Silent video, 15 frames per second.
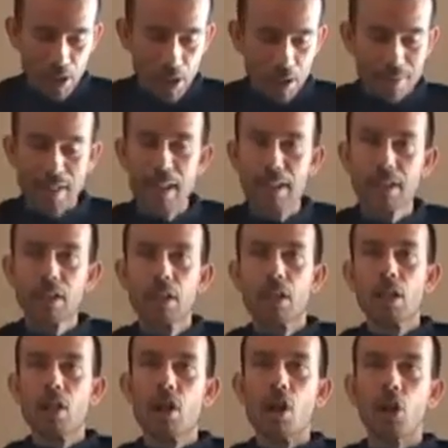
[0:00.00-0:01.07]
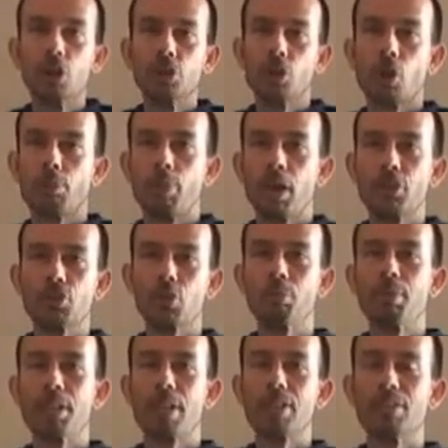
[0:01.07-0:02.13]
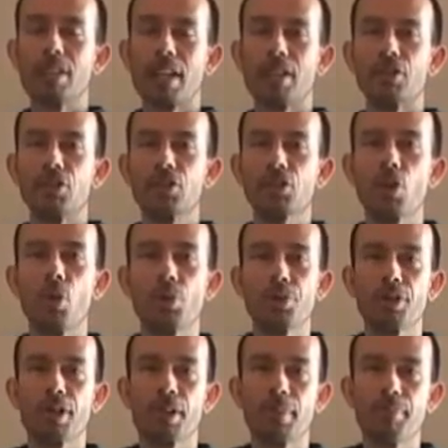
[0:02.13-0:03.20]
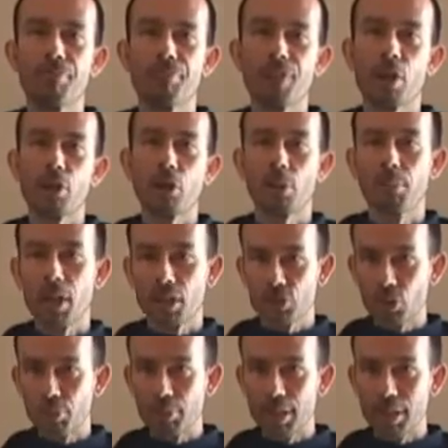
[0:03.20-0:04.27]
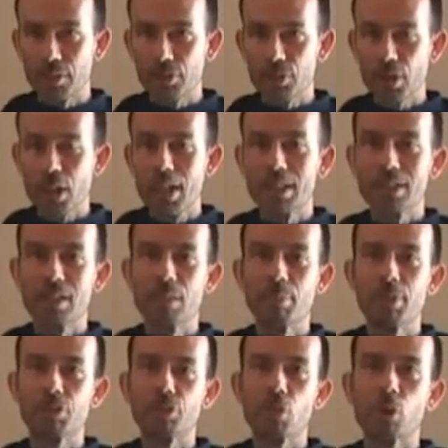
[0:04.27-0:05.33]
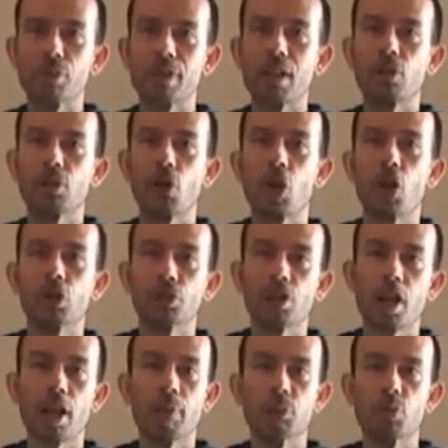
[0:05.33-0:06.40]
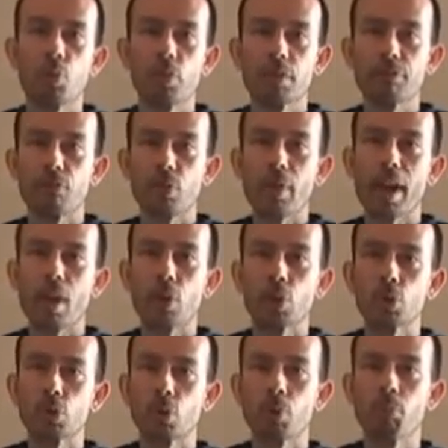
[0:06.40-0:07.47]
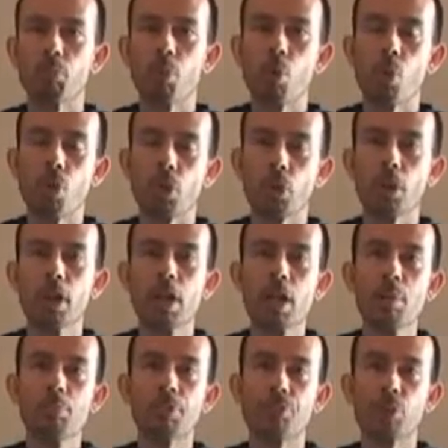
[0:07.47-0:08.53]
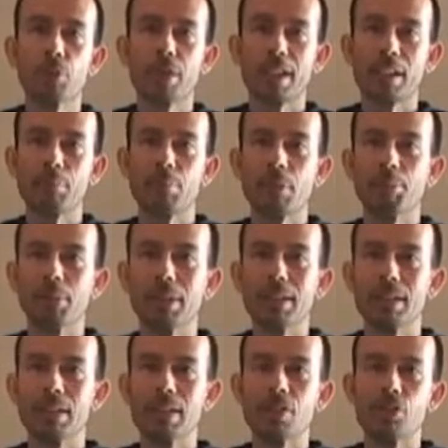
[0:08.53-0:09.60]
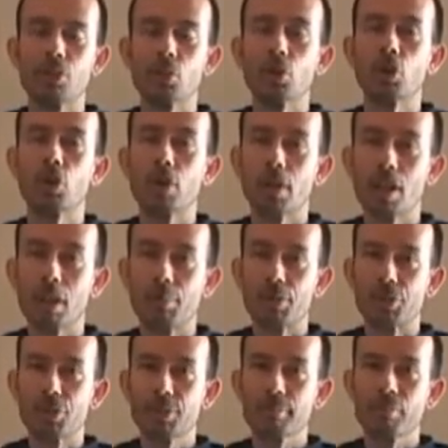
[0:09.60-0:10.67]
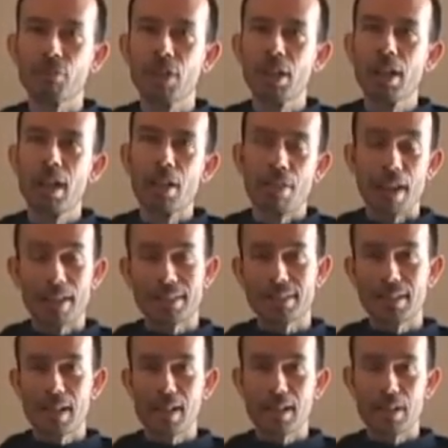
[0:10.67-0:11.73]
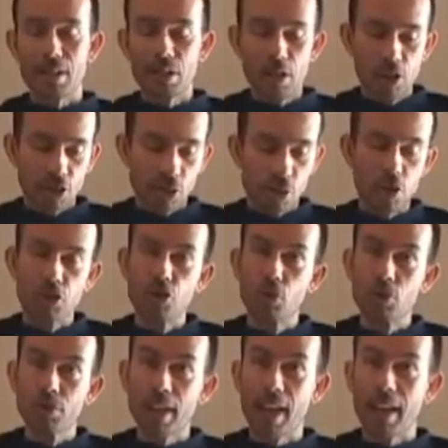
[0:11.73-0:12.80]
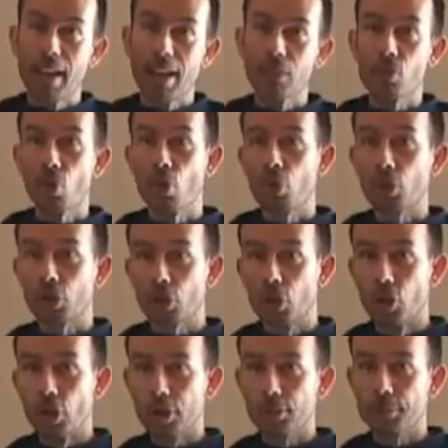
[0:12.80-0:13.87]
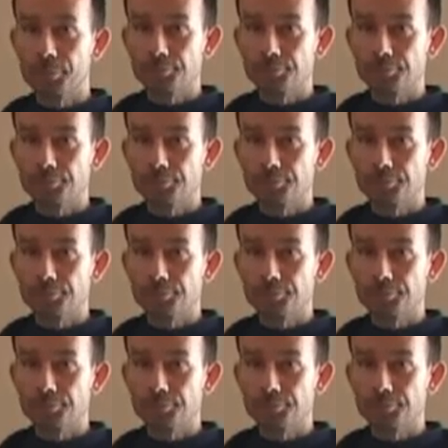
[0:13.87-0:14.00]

take hard garbanzo beans and soak them. Now, garbanzo beans need to be soaked a long time, 24 hours or more, before they can be blended into a good hummus. That stated, you can use canned or cooked